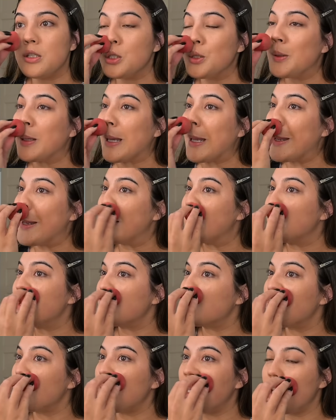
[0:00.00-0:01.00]
two kids.
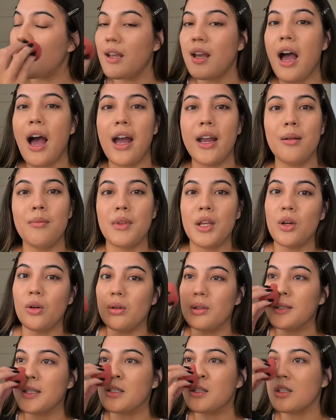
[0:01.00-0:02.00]
Me, I am the
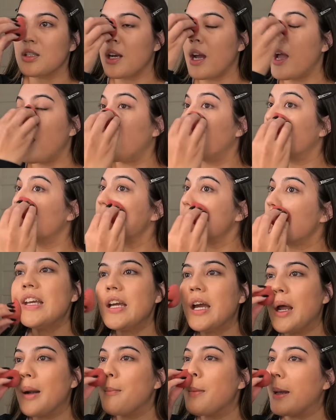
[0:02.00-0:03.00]
oldest child.
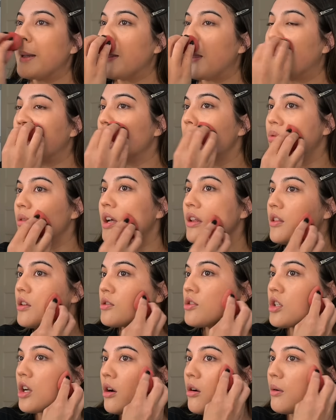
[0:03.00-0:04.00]
And my younger brother,
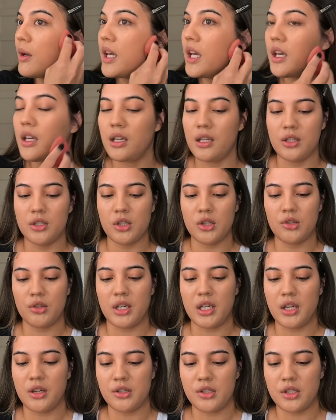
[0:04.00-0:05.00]
Joey, he is 3
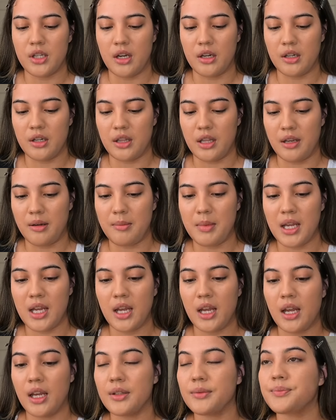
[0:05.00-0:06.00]
years younger than
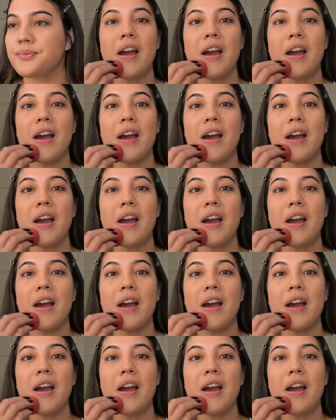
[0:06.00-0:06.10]
me.